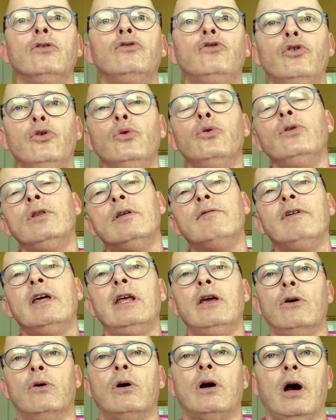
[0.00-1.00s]
to the
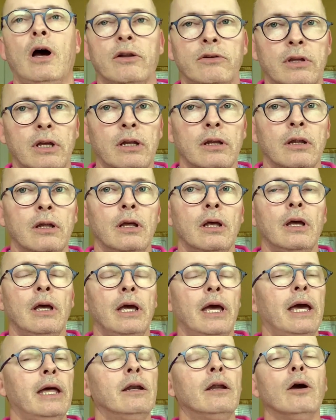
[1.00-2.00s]
video content.
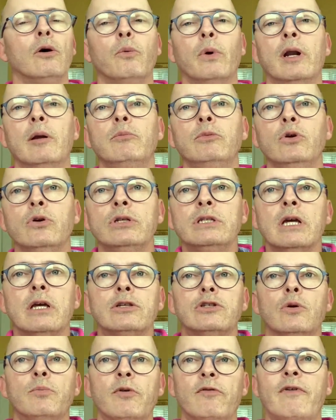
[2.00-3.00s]
And when a music
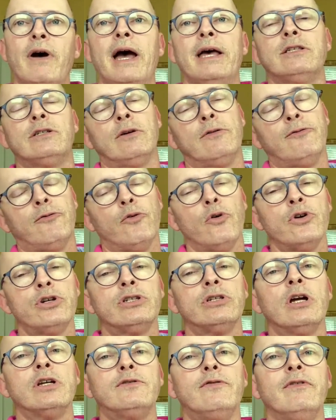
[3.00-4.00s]
supervisor for
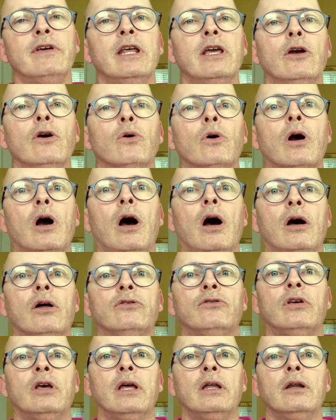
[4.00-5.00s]
such video
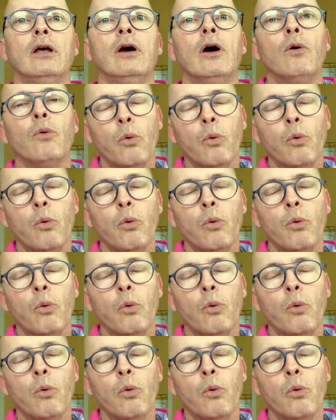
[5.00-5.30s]
content